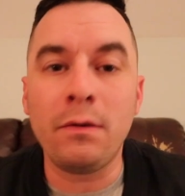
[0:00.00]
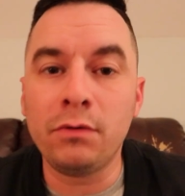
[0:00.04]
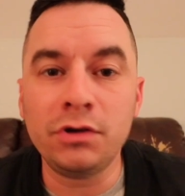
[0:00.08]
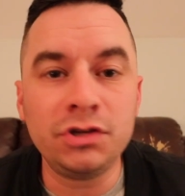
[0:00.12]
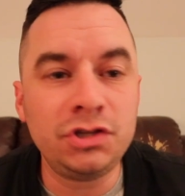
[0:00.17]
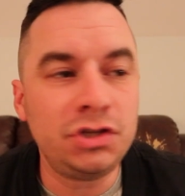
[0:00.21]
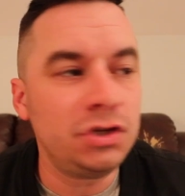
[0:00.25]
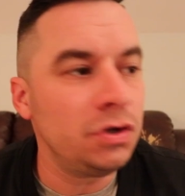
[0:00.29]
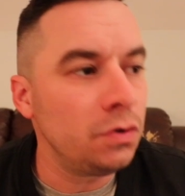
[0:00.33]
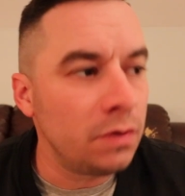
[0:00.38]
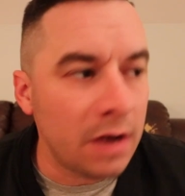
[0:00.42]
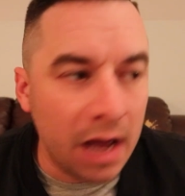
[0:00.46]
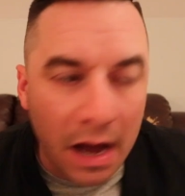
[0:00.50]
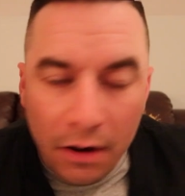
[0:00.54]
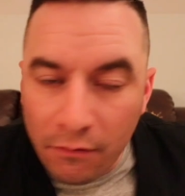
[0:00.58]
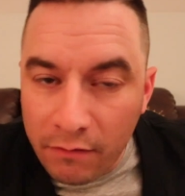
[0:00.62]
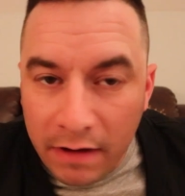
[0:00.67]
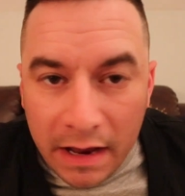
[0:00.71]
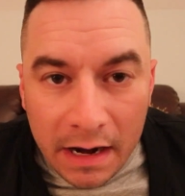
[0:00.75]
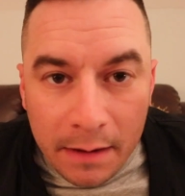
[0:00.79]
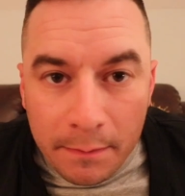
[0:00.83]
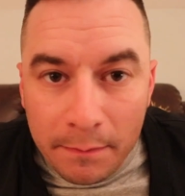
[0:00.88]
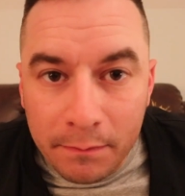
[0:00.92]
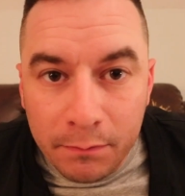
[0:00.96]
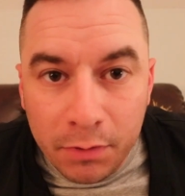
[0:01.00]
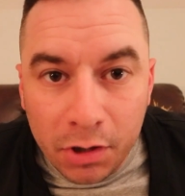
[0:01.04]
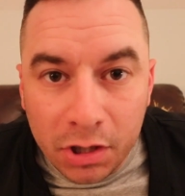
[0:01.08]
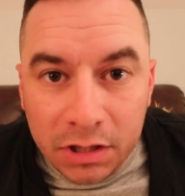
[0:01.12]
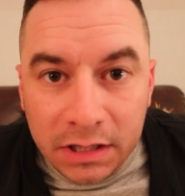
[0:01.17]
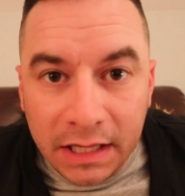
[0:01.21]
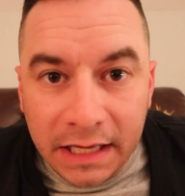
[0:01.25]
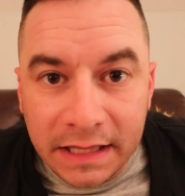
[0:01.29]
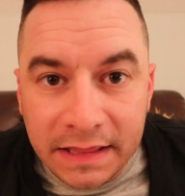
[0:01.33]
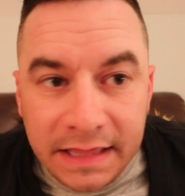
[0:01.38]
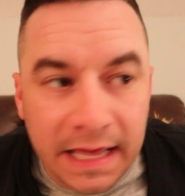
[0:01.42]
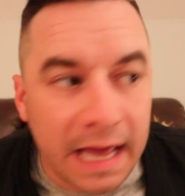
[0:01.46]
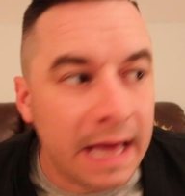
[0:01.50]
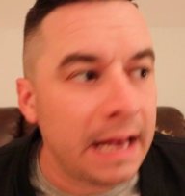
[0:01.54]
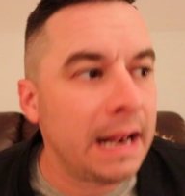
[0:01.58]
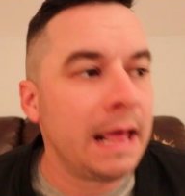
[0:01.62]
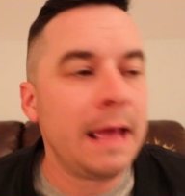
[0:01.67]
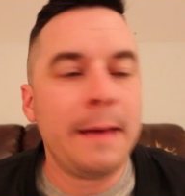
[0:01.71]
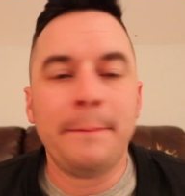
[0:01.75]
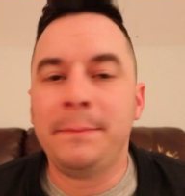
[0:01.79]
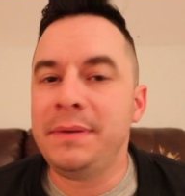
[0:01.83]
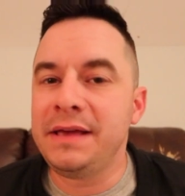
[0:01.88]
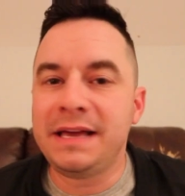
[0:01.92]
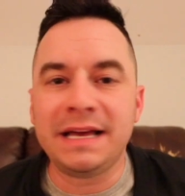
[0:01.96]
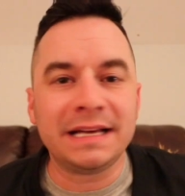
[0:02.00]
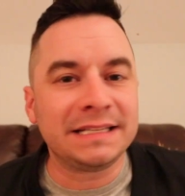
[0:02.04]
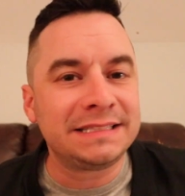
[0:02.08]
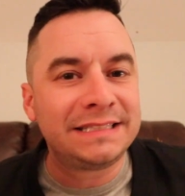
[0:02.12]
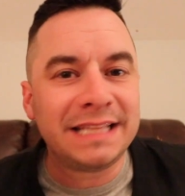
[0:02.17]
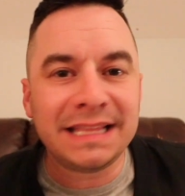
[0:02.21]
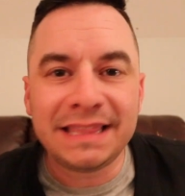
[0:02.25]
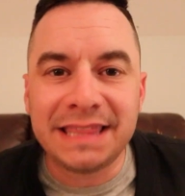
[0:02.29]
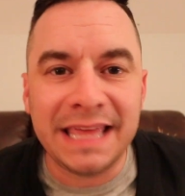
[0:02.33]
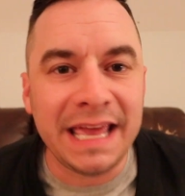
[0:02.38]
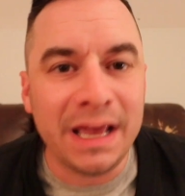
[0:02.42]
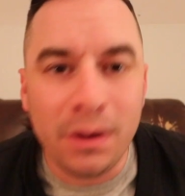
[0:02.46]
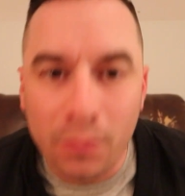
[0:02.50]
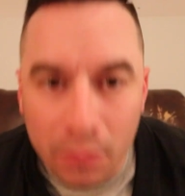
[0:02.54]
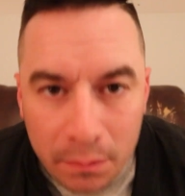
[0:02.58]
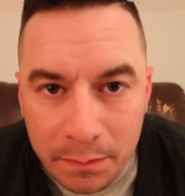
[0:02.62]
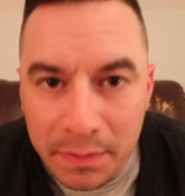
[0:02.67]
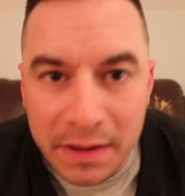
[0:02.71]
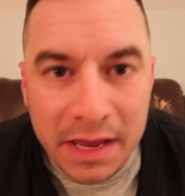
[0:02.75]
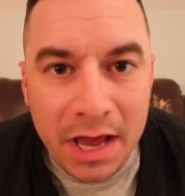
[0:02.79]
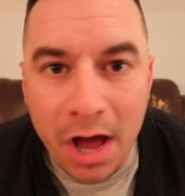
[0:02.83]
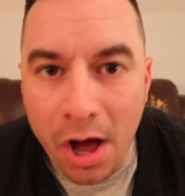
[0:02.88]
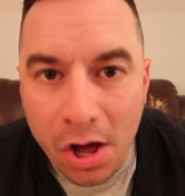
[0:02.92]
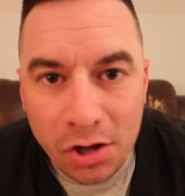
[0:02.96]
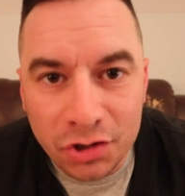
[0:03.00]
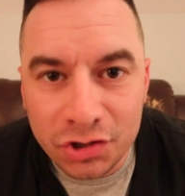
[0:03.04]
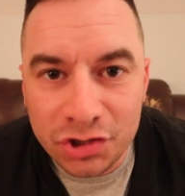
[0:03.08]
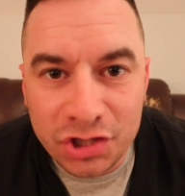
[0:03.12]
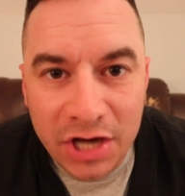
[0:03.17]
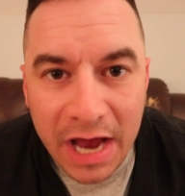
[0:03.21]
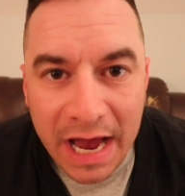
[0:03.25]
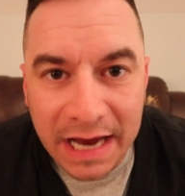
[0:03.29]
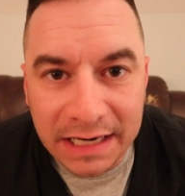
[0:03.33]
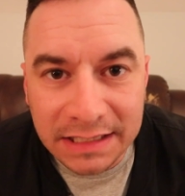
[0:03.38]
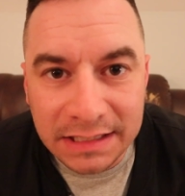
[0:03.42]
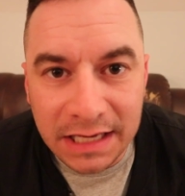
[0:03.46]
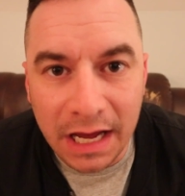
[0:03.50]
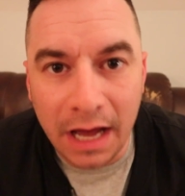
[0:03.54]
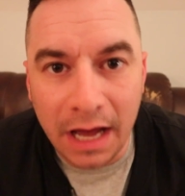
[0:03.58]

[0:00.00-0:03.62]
would you not write a book like that? Because the thing would be all jacked